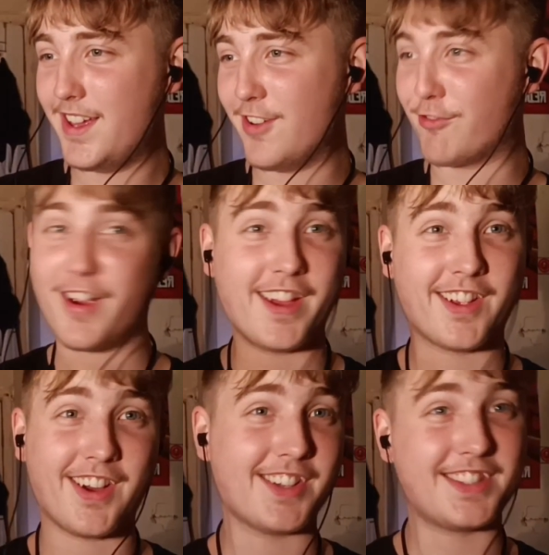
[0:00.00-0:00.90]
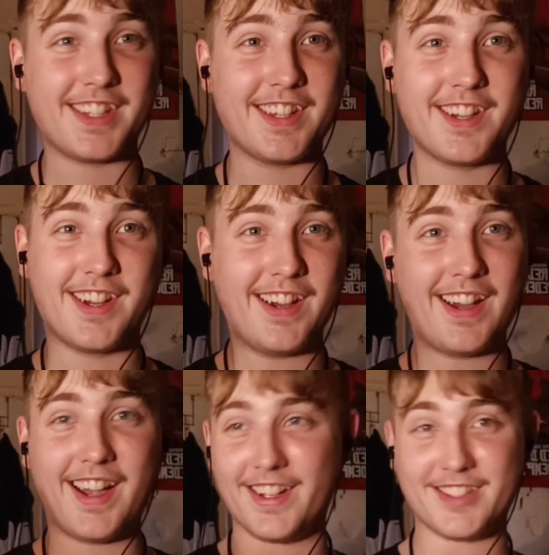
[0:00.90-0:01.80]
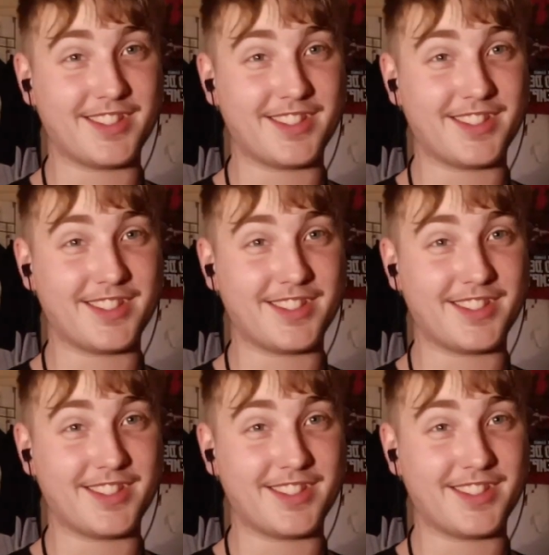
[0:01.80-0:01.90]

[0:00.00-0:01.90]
Ryan Garcia and